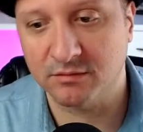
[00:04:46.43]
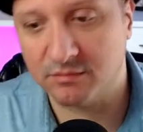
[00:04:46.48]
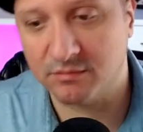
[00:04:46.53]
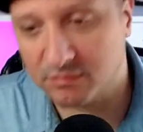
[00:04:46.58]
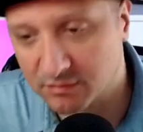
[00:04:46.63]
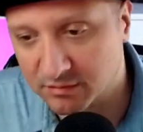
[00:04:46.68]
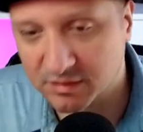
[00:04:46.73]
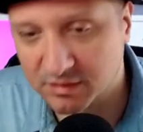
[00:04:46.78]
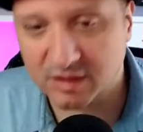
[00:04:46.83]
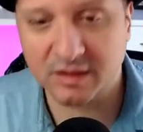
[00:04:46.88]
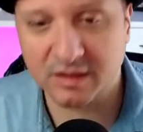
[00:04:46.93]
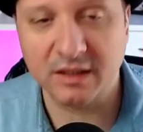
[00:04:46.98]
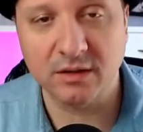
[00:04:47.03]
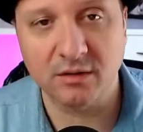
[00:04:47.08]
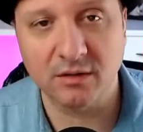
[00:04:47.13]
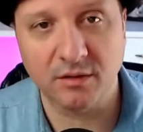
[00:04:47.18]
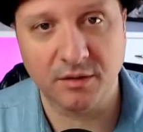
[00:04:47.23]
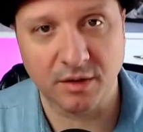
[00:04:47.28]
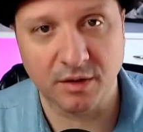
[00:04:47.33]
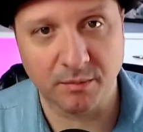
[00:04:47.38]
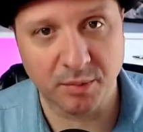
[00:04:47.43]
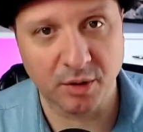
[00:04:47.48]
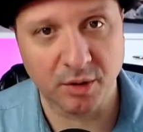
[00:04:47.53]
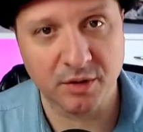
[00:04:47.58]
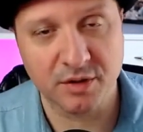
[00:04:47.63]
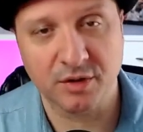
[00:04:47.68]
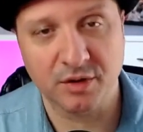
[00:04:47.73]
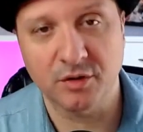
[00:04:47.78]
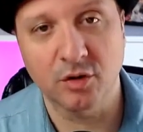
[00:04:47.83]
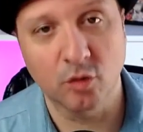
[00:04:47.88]
still the
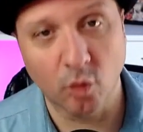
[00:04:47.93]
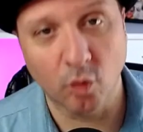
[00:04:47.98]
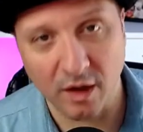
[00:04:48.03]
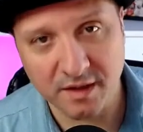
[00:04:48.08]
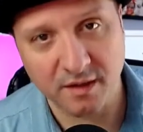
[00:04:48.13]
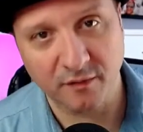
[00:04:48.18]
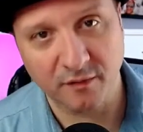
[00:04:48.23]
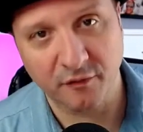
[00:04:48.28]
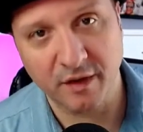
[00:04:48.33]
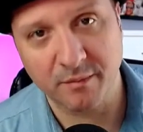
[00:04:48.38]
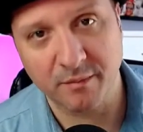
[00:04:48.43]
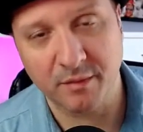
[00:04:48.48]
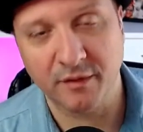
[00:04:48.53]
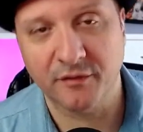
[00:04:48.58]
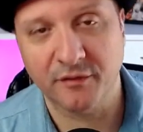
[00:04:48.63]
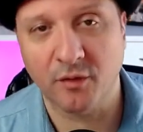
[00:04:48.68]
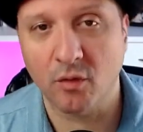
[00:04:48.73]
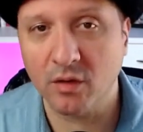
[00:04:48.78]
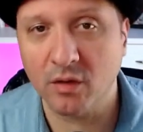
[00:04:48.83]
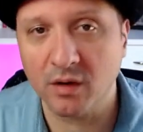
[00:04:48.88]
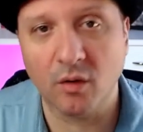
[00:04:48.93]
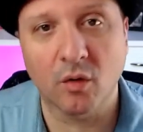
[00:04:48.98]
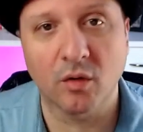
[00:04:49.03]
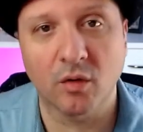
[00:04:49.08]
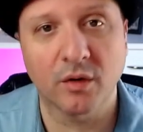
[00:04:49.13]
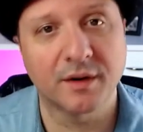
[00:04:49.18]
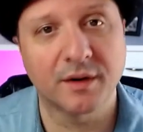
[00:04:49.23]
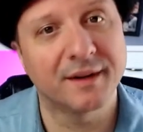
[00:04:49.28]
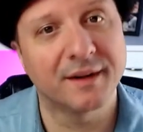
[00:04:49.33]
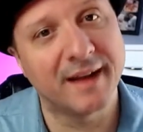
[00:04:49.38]
person who wasn't fit before,
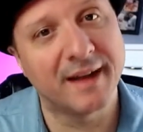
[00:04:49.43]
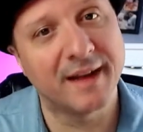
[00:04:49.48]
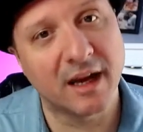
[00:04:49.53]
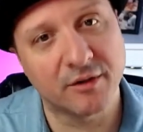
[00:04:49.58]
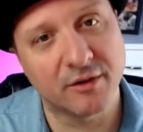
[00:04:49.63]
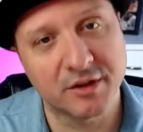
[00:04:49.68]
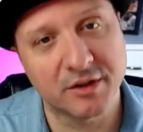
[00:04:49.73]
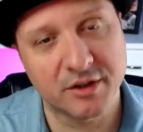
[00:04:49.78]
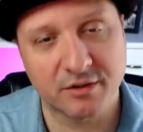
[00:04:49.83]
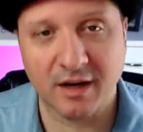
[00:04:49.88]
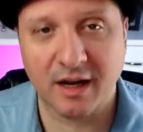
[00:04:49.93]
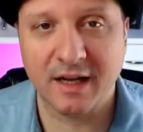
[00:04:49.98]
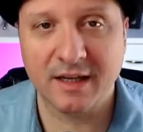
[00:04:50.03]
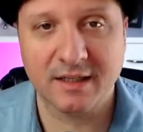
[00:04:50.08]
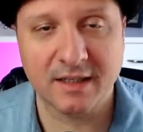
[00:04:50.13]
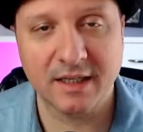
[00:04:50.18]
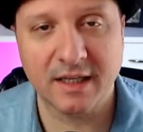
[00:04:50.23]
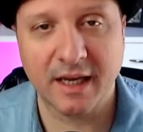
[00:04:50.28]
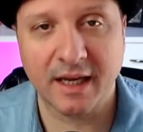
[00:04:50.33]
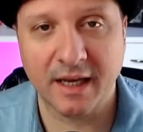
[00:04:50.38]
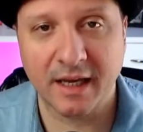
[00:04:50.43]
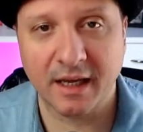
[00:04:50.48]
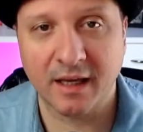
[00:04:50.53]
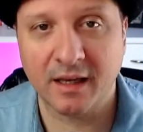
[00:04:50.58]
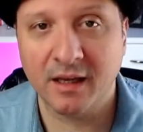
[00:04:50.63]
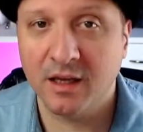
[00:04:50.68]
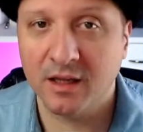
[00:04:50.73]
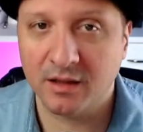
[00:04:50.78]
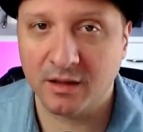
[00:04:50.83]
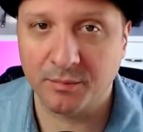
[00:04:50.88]
or now is your ICA
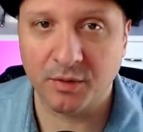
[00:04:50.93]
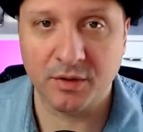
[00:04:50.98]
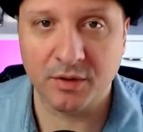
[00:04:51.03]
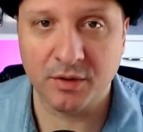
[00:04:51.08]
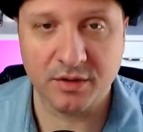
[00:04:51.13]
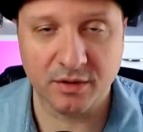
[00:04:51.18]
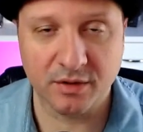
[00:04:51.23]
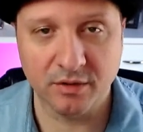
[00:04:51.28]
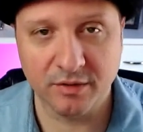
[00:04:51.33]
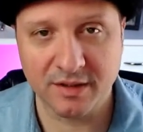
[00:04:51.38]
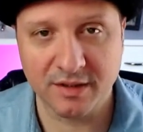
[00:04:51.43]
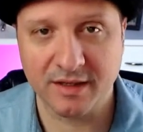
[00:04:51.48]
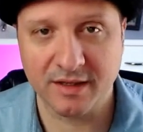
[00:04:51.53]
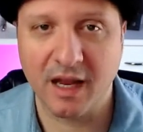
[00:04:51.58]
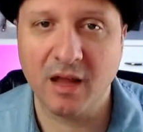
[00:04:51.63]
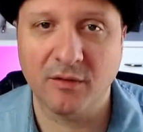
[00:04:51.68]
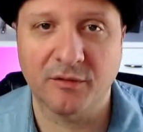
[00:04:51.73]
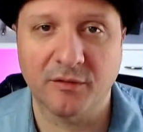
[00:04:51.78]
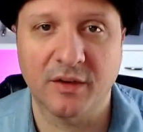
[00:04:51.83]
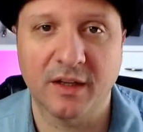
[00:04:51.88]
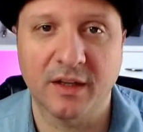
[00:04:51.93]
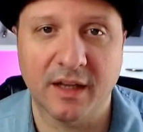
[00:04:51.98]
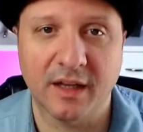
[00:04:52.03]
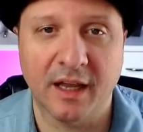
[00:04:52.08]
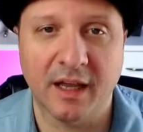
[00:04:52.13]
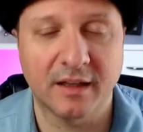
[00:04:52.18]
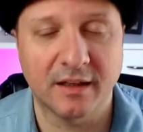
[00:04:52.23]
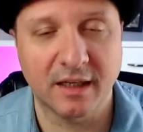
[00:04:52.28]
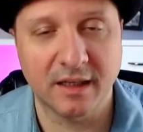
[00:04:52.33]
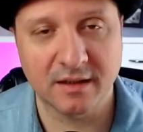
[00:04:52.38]
the person who is now fit
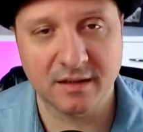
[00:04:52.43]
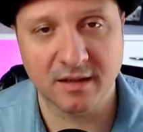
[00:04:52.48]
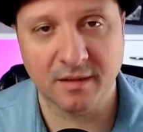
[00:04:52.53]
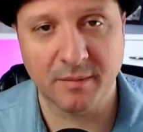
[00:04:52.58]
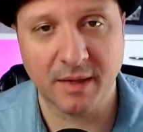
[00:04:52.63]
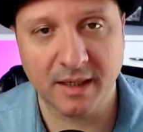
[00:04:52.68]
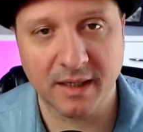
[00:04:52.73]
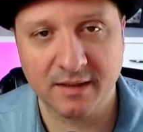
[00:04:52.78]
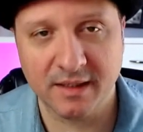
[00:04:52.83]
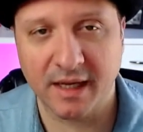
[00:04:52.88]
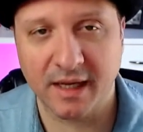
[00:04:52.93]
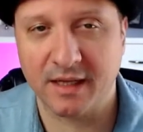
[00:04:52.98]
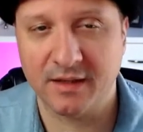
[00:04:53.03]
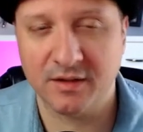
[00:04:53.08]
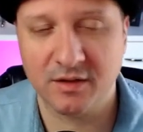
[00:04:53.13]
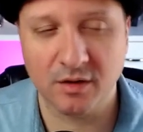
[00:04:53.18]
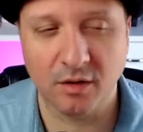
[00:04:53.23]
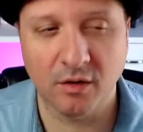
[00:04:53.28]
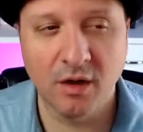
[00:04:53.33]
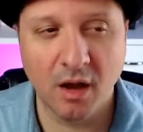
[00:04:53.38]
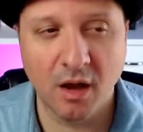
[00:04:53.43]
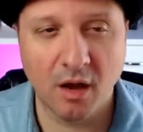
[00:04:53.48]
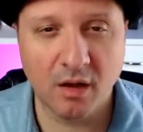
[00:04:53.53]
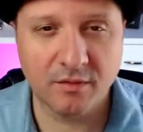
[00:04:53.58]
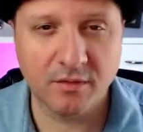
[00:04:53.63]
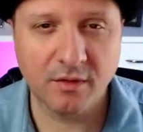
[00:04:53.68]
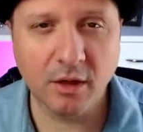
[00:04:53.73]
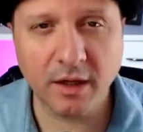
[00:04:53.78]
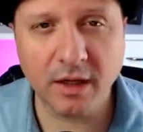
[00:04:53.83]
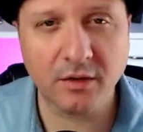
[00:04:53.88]
and needs to maintain? So
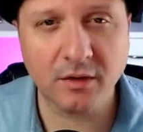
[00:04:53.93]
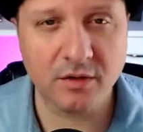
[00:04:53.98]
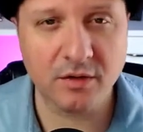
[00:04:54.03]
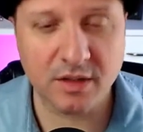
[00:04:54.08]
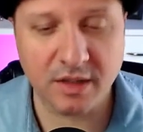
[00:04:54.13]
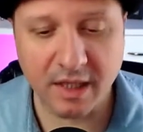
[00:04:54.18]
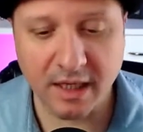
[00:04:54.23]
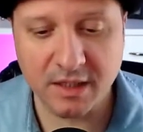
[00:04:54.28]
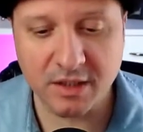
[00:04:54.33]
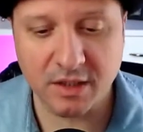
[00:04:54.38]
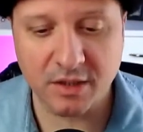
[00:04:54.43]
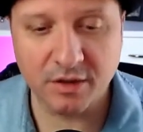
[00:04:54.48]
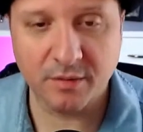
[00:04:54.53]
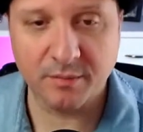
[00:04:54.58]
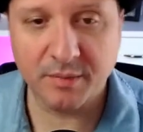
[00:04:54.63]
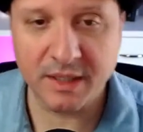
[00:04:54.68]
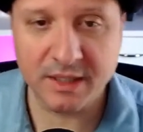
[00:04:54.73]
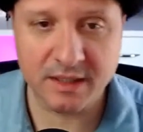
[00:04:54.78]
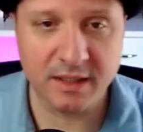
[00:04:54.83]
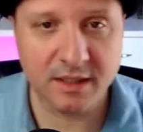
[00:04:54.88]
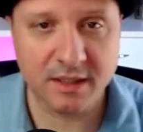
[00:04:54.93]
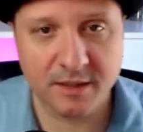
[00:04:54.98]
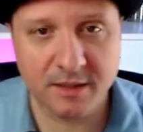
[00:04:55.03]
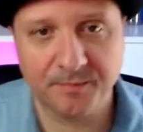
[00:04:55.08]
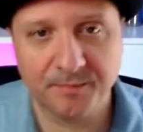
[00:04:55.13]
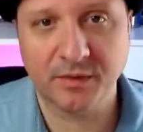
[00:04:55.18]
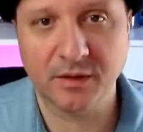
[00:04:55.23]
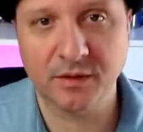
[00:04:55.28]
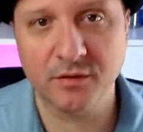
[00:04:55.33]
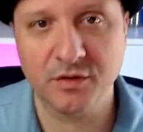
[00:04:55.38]
look at those things in your
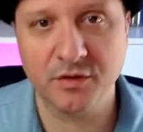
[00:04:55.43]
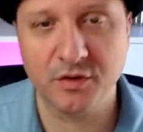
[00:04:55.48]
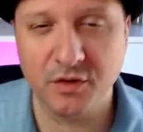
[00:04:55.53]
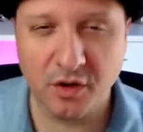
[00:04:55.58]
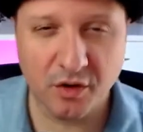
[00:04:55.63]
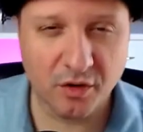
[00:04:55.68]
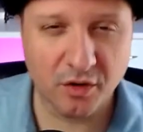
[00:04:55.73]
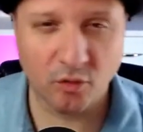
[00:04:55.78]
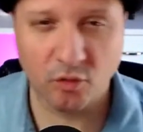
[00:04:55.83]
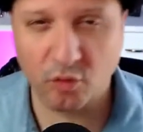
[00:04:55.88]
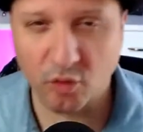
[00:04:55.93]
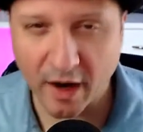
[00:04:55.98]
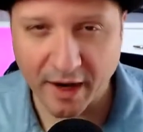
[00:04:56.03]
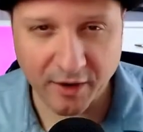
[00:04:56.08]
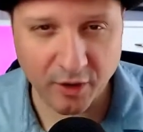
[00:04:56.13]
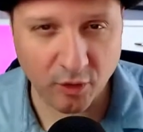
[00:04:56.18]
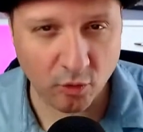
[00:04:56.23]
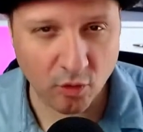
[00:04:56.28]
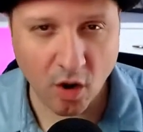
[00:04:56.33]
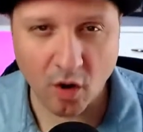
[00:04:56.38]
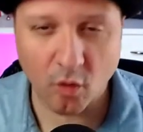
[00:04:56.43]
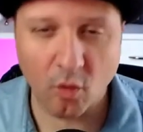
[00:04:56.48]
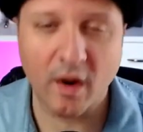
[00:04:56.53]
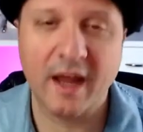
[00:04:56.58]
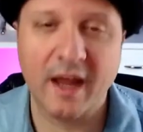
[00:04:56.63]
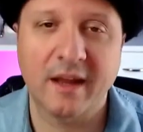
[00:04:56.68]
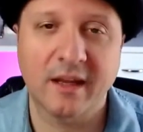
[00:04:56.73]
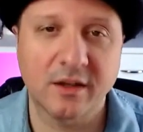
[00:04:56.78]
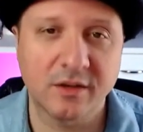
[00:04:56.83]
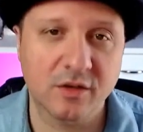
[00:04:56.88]
business. There's no right or wrong
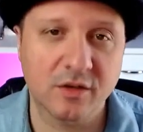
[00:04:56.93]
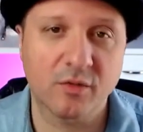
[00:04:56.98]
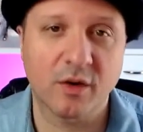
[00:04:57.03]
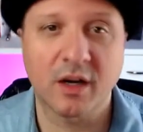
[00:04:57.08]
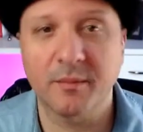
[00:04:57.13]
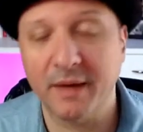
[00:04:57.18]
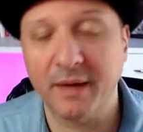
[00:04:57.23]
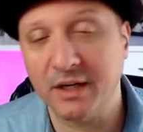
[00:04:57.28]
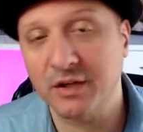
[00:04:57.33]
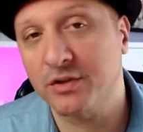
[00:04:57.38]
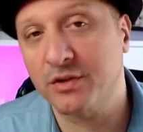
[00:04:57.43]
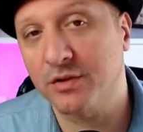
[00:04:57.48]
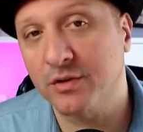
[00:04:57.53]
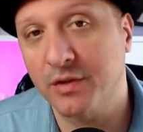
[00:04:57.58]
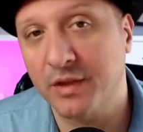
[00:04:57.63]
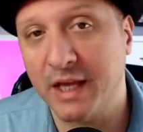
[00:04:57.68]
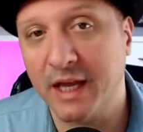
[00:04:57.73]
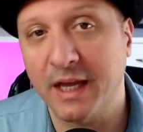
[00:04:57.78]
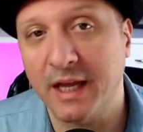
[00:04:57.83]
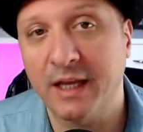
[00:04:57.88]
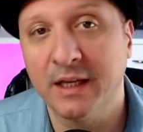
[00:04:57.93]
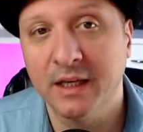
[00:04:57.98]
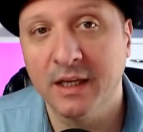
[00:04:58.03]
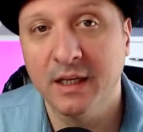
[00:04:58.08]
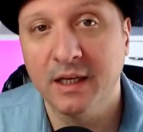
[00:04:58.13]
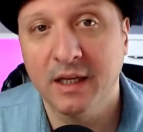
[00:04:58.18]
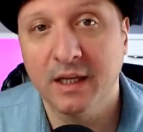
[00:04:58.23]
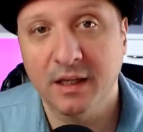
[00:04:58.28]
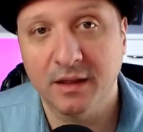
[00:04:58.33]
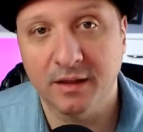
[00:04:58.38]
way. You just want to make sure that
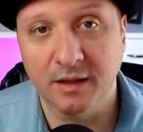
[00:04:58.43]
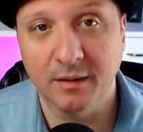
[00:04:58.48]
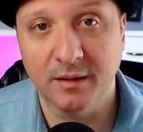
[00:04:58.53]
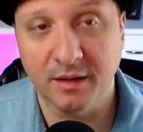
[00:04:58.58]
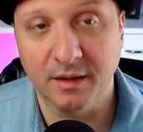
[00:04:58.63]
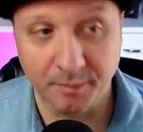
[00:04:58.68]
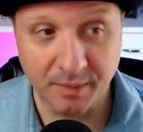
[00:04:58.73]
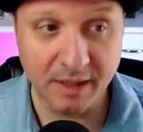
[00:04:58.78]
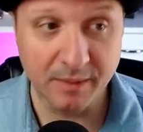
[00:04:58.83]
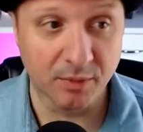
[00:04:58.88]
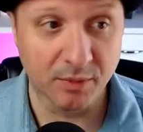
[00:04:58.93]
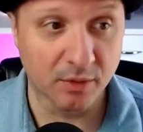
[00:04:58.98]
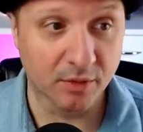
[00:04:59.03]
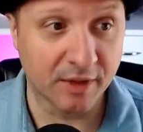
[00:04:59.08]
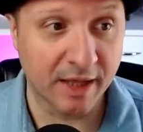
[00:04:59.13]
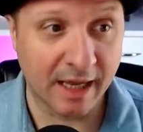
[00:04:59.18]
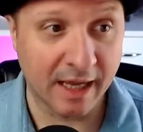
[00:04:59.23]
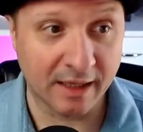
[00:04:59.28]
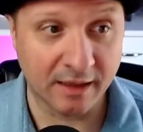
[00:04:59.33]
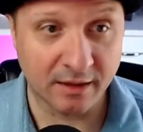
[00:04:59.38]
the people that